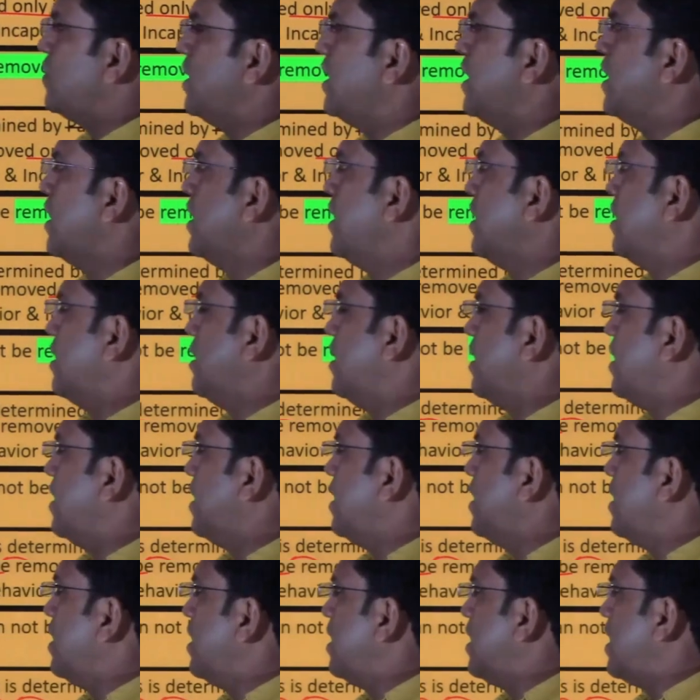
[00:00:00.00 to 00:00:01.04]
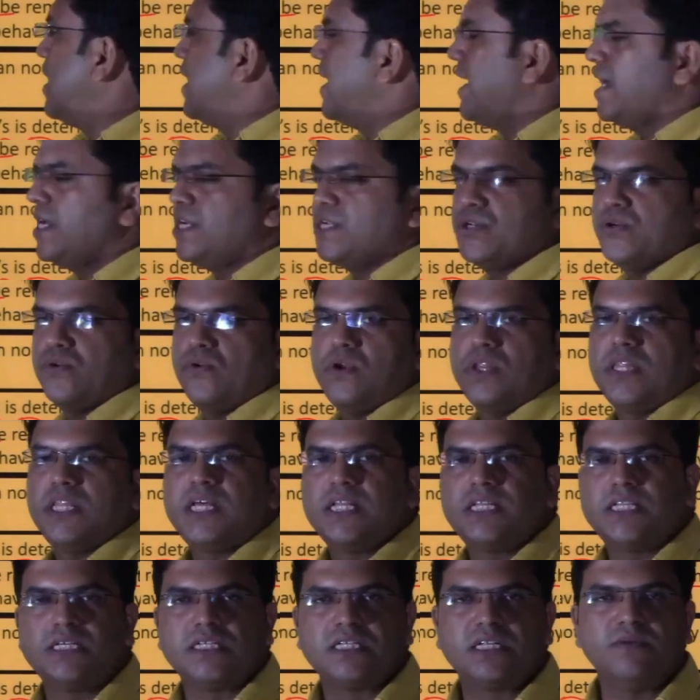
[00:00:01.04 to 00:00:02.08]
why uh, I had told
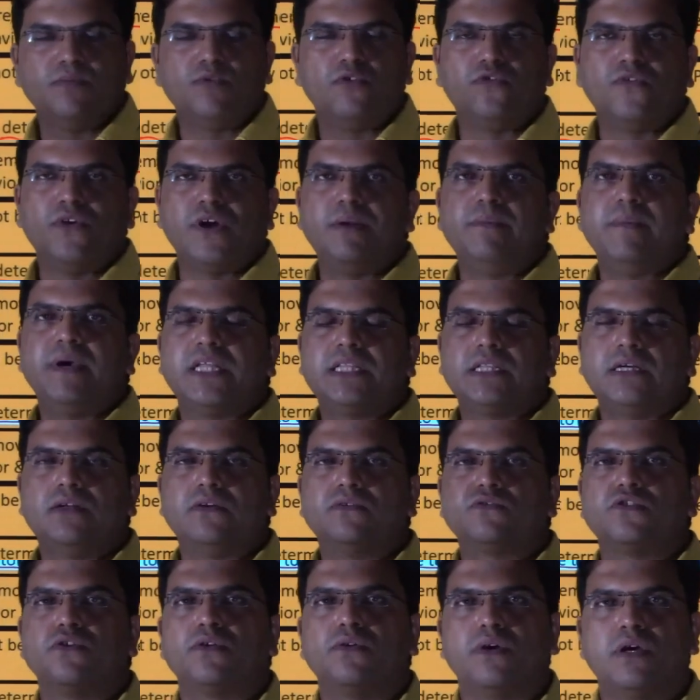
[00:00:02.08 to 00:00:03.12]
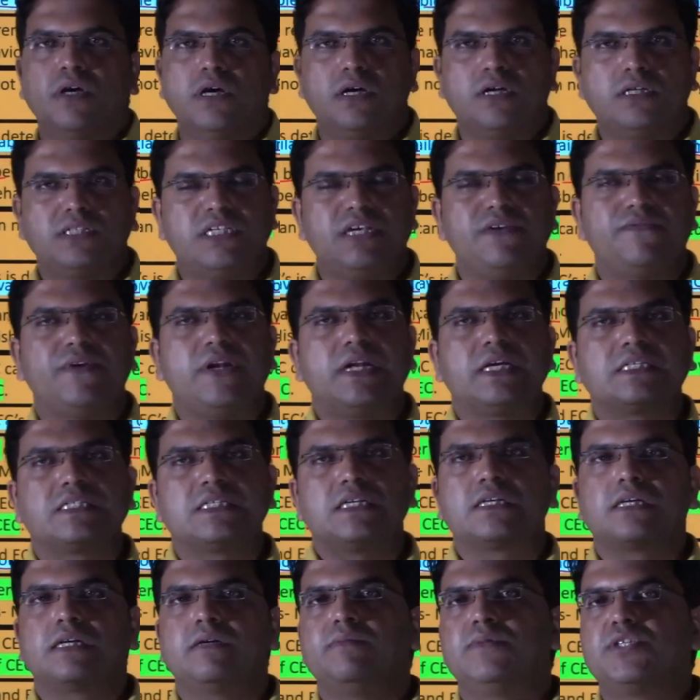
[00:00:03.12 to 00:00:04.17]
that the removal method of so, uh, chief
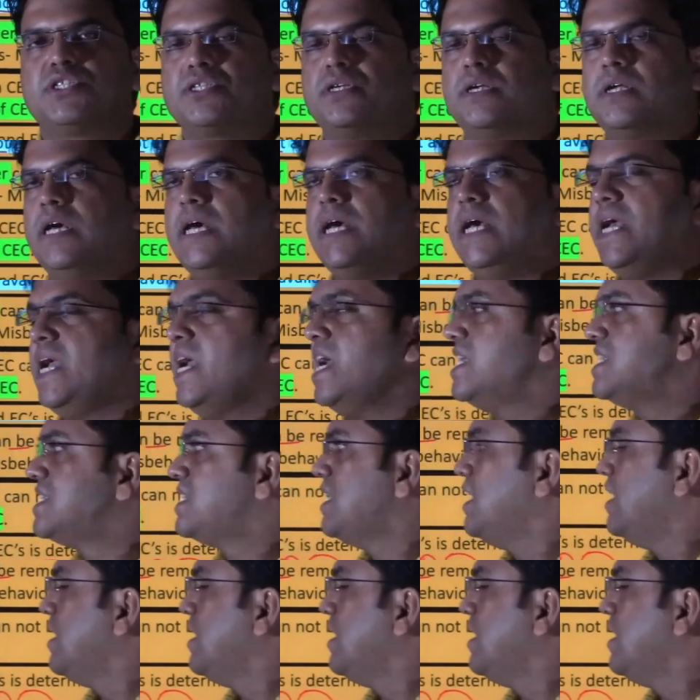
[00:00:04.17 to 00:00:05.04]
election commissioner is